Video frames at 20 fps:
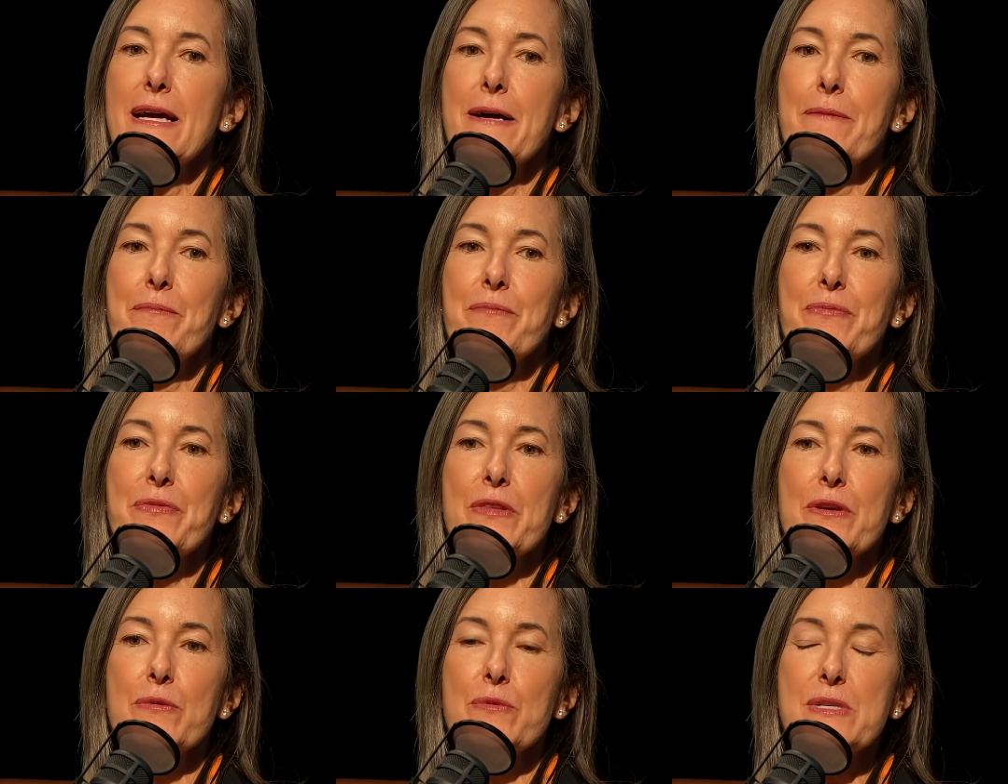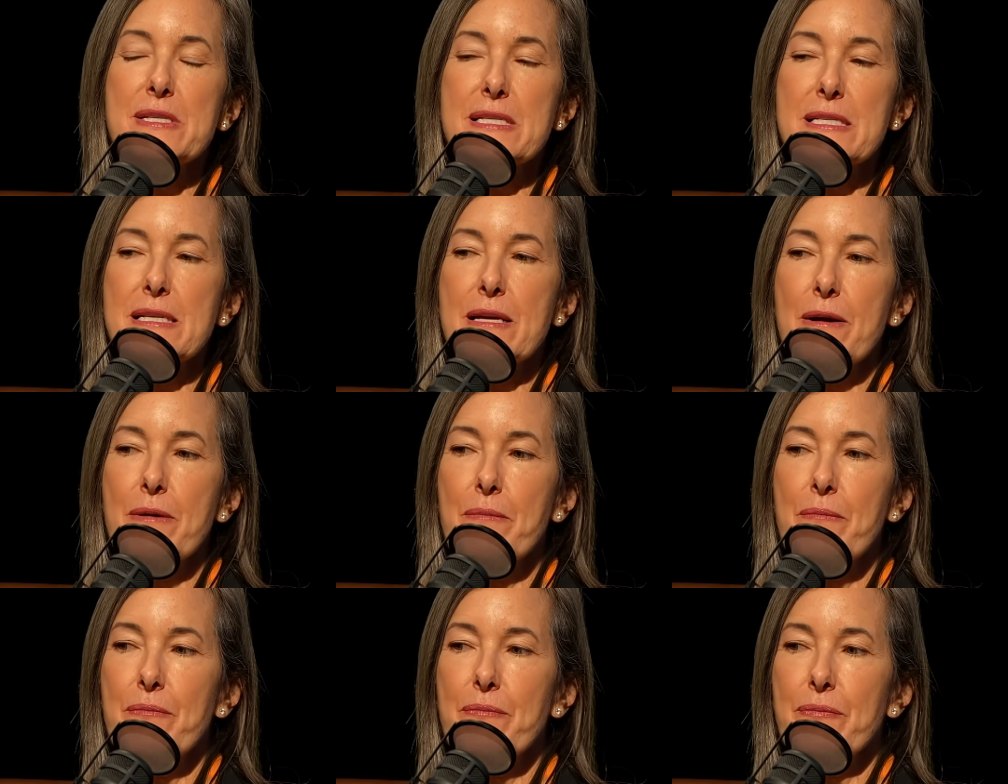there was
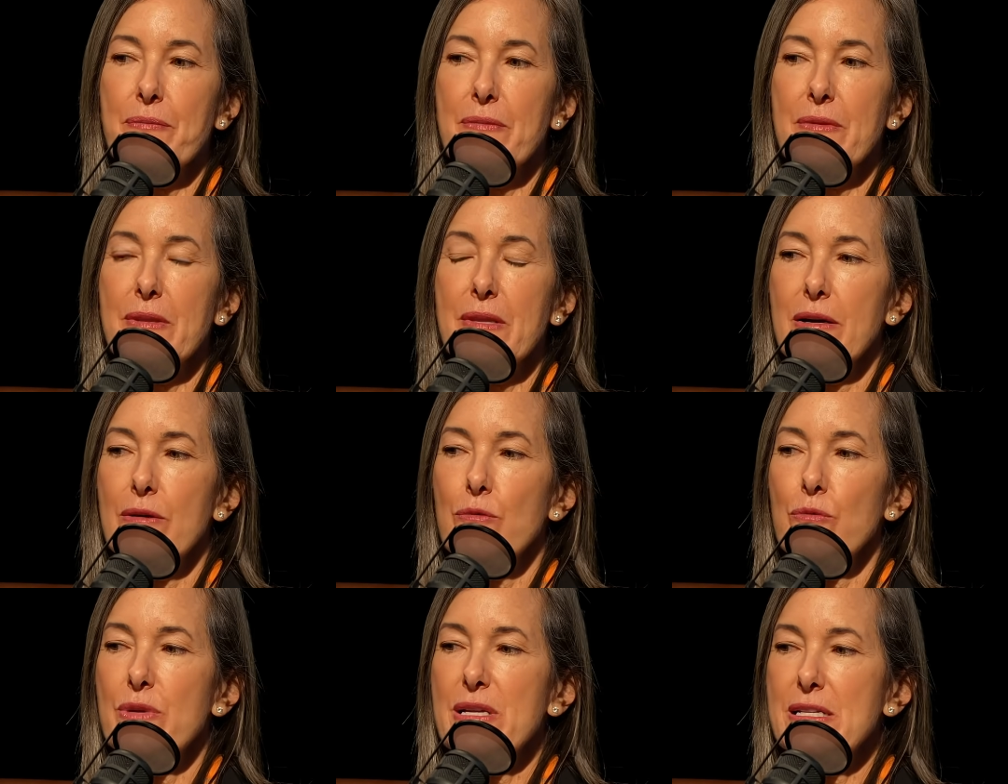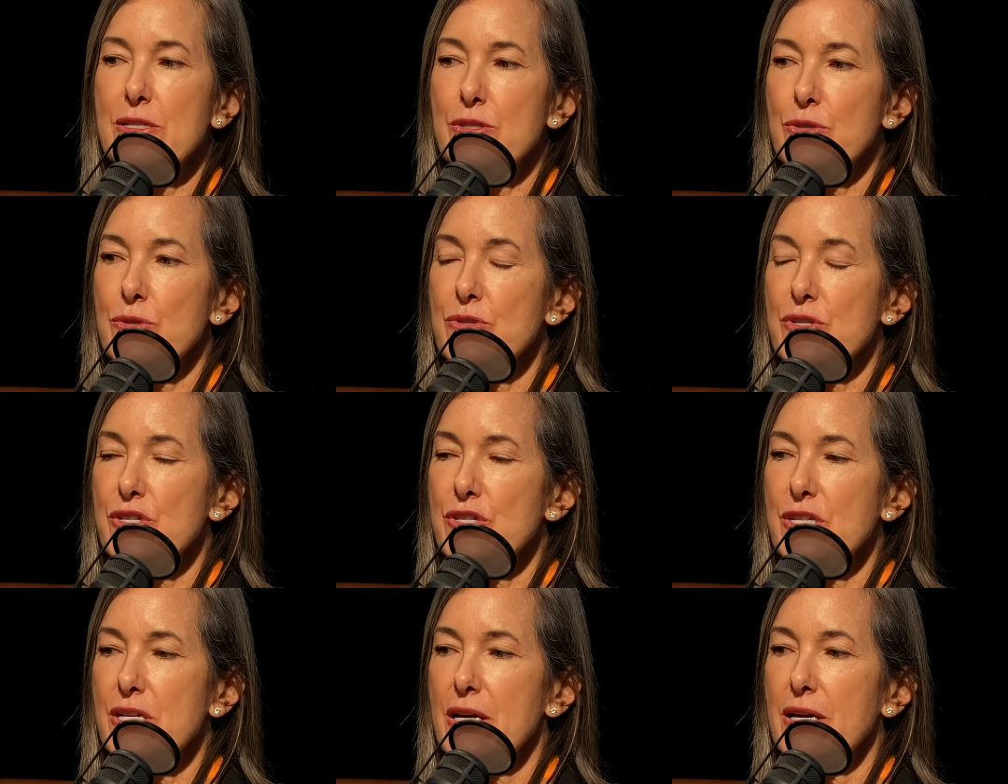some uh,
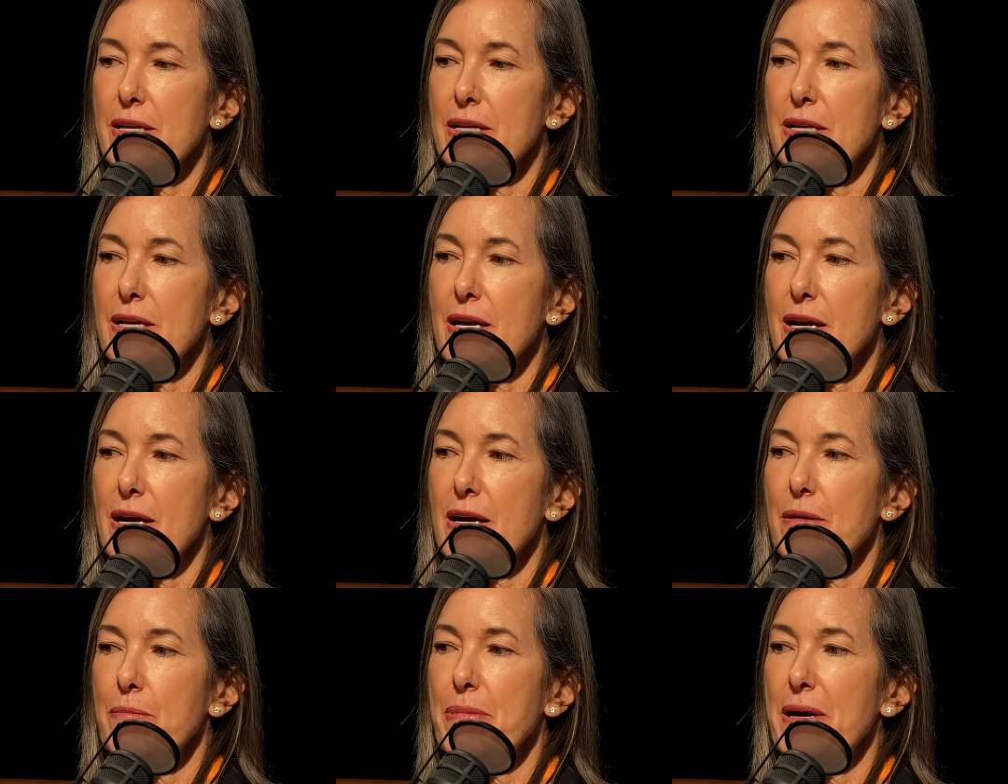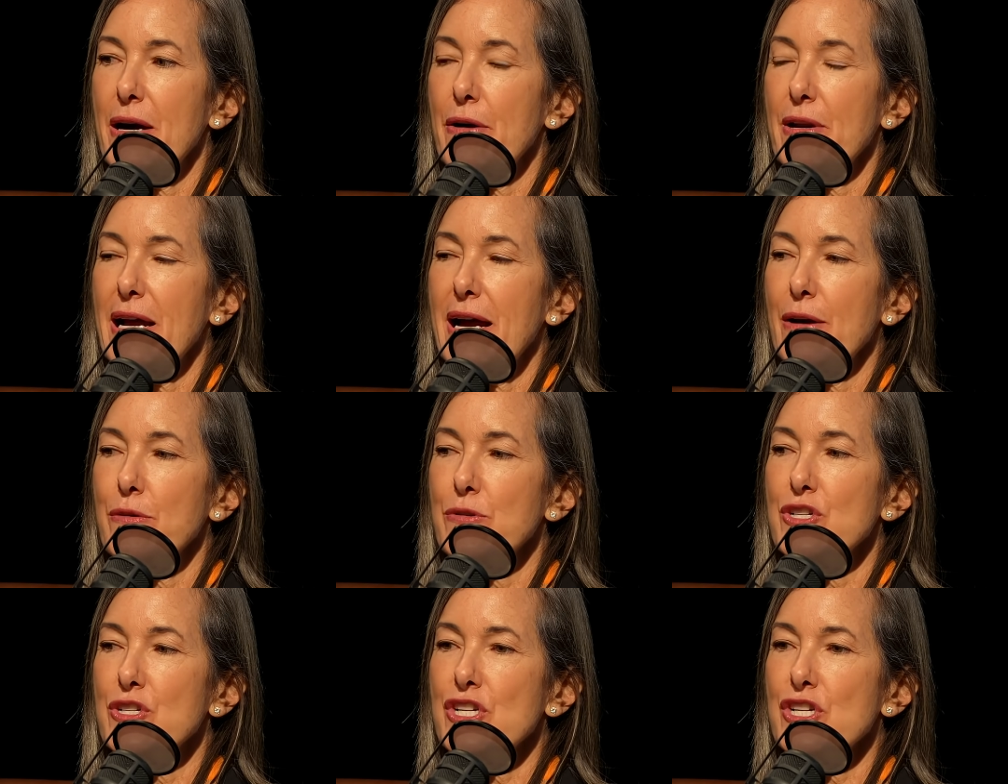research done about
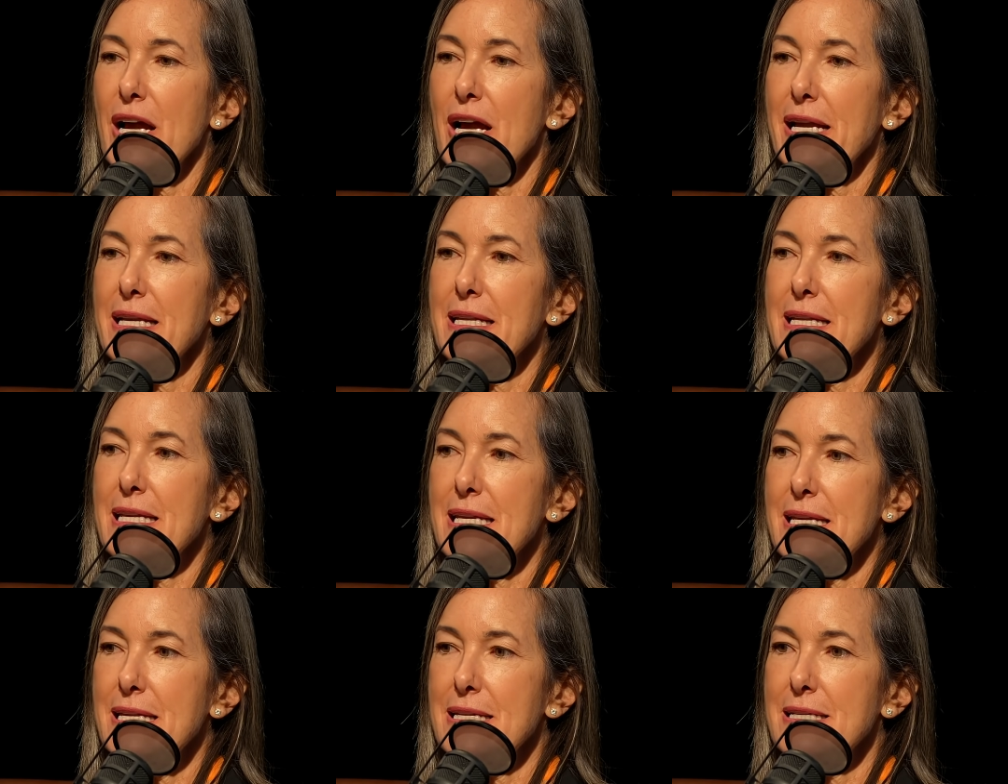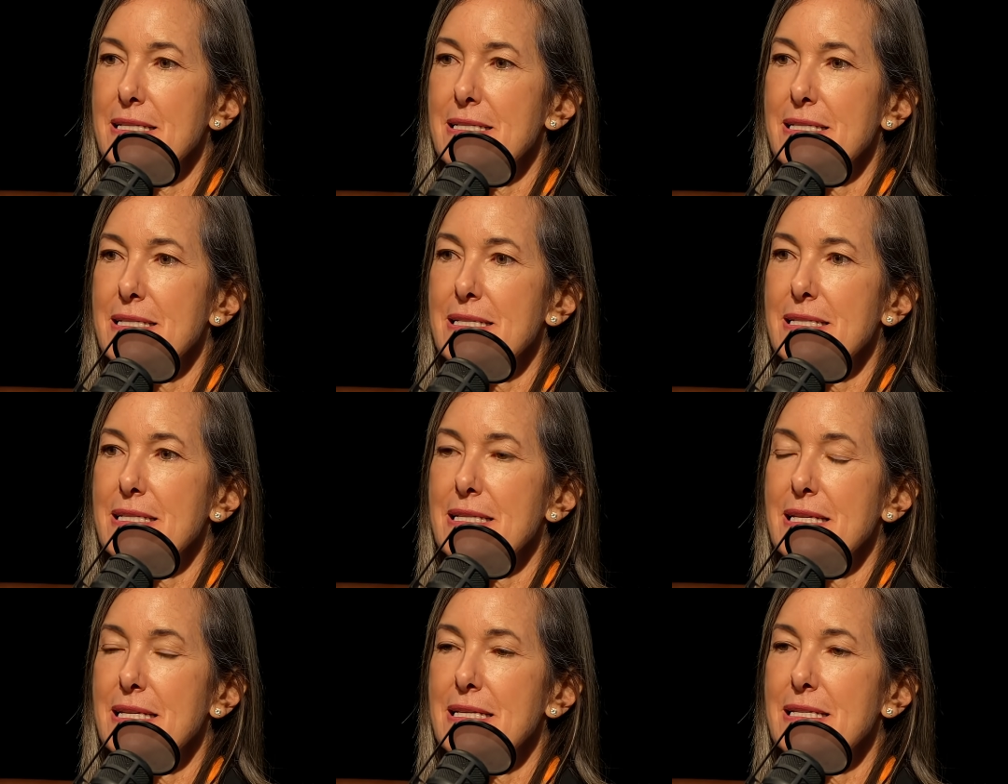how
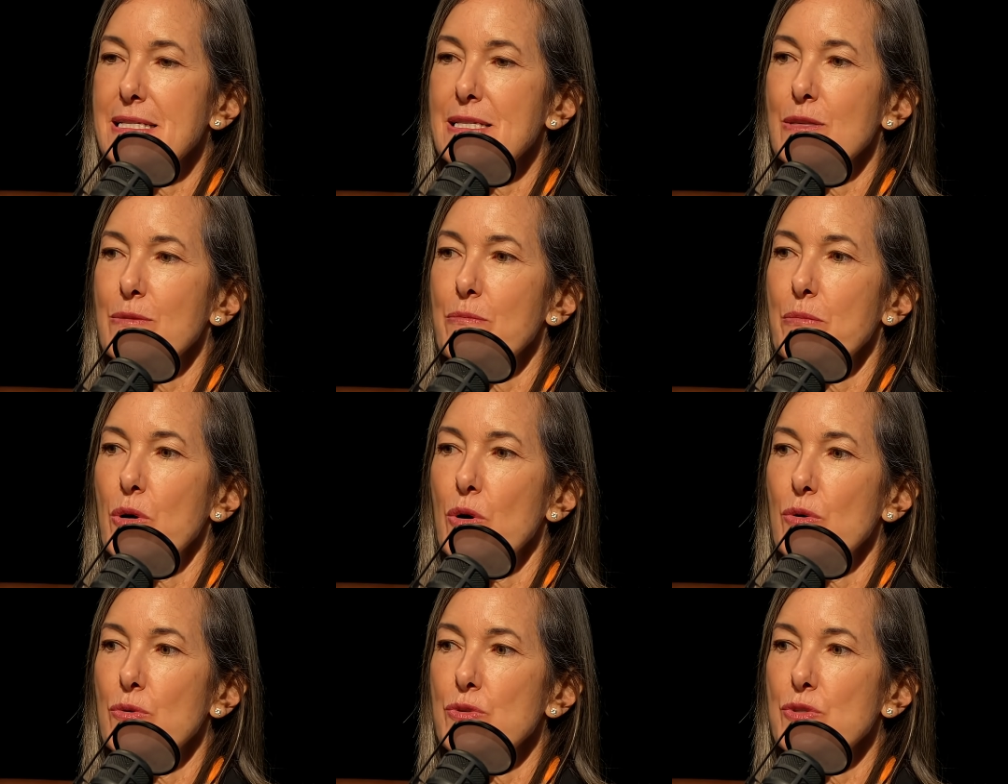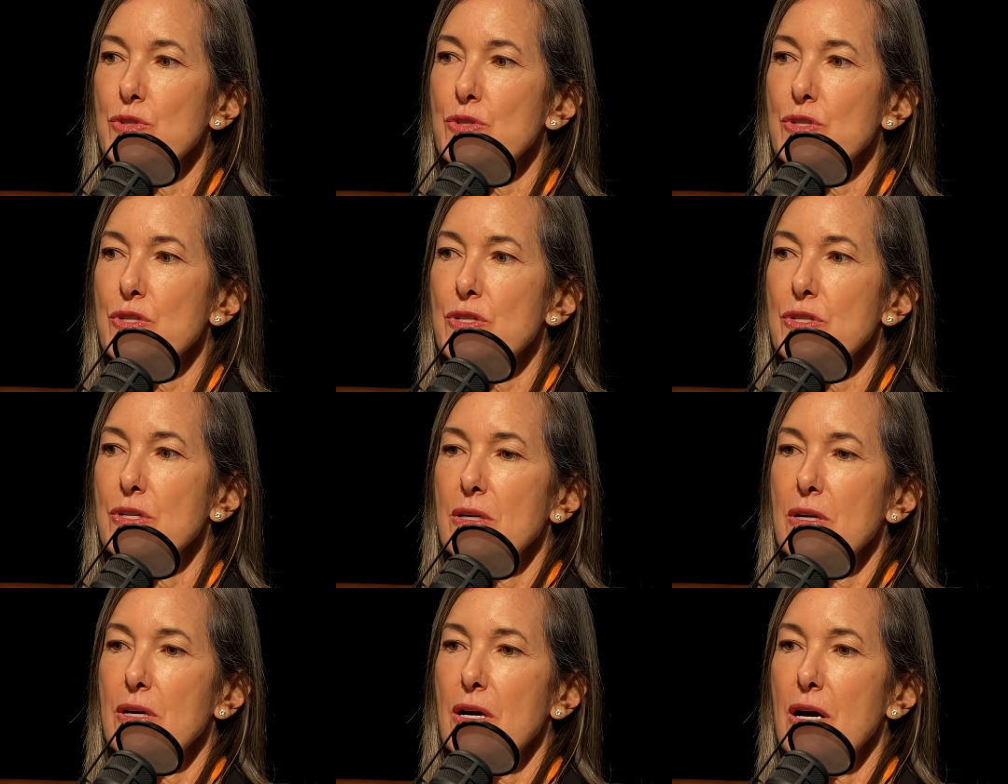Chinese is the most